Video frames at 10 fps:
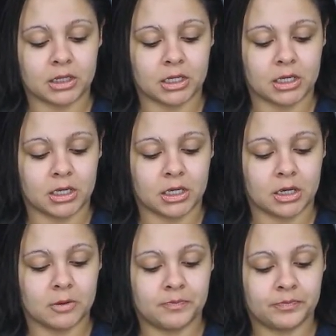
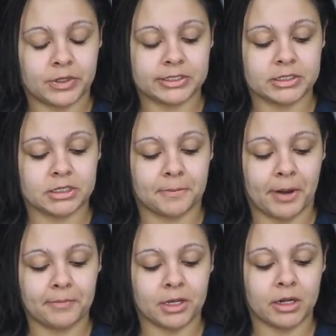the, this is the
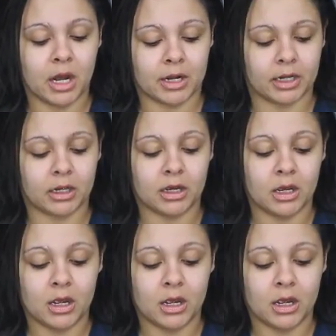pumpkin honey,